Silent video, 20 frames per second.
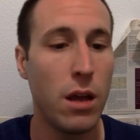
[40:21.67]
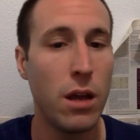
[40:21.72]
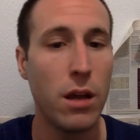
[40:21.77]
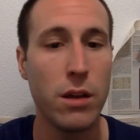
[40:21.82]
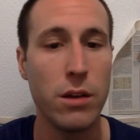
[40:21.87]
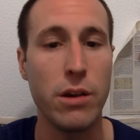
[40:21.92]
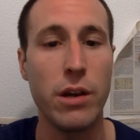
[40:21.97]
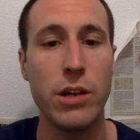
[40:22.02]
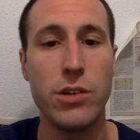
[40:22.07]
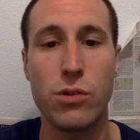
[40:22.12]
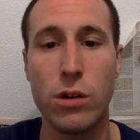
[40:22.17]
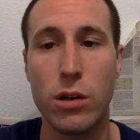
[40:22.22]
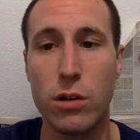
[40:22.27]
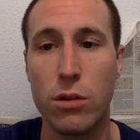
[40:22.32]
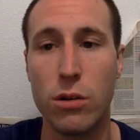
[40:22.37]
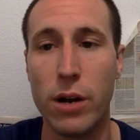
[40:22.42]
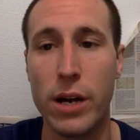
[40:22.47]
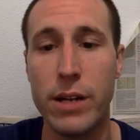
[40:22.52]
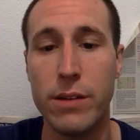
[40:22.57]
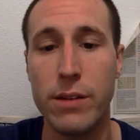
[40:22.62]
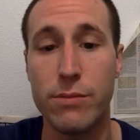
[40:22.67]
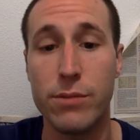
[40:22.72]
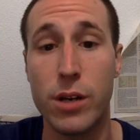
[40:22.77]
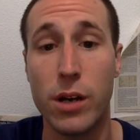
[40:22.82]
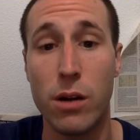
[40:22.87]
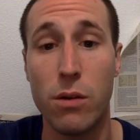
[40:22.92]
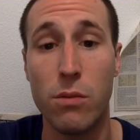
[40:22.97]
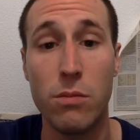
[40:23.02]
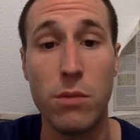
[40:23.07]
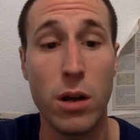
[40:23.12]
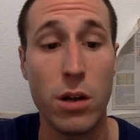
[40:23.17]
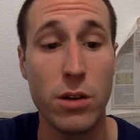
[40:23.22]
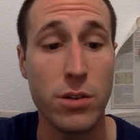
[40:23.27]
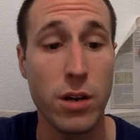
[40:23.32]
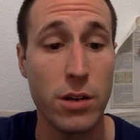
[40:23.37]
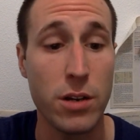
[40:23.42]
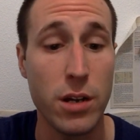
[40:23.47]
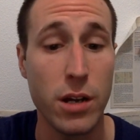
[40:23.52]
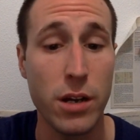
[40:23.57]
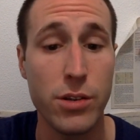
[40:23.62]
You guys are all great, so I'll
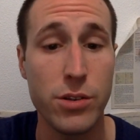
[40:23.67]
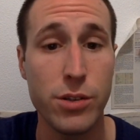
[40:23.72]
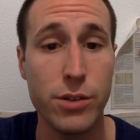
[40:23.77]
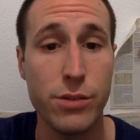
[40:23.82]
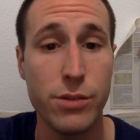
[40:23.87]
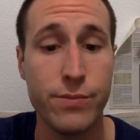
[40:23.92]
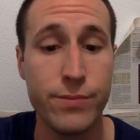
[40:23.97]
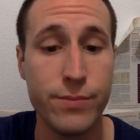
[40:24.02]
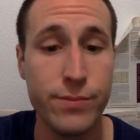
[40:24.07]
talk to you guys soon.